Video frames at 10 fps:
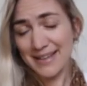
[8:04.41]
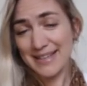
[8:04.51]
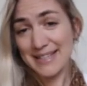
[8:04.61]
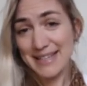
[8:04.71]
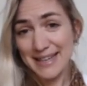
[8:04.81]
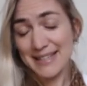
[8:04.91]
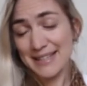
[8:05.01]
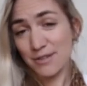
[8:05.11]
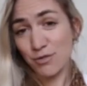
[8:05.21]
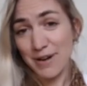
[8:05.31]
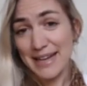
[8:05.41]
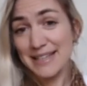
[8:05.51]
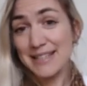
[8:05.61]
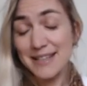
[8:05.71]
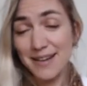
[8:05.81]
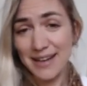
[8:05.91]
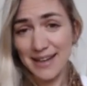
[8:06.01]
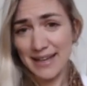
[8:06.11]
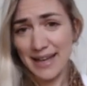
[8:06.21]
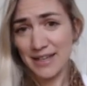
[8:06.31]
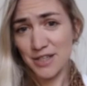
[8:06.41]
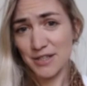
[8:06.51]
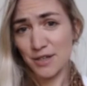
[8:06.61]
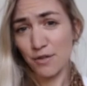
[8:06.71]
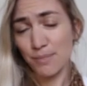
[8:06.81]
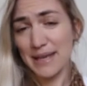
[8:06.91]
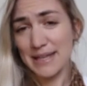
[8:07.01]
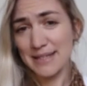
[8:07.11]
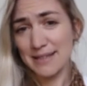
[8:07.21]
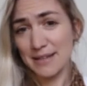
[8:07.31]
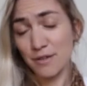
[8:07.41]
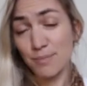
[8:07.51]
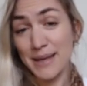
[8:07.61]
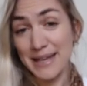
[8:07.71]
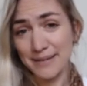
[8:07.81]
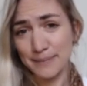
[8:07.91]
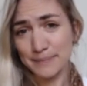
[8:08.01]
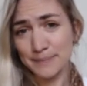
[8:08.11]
6 great starlight ages of peace that have been.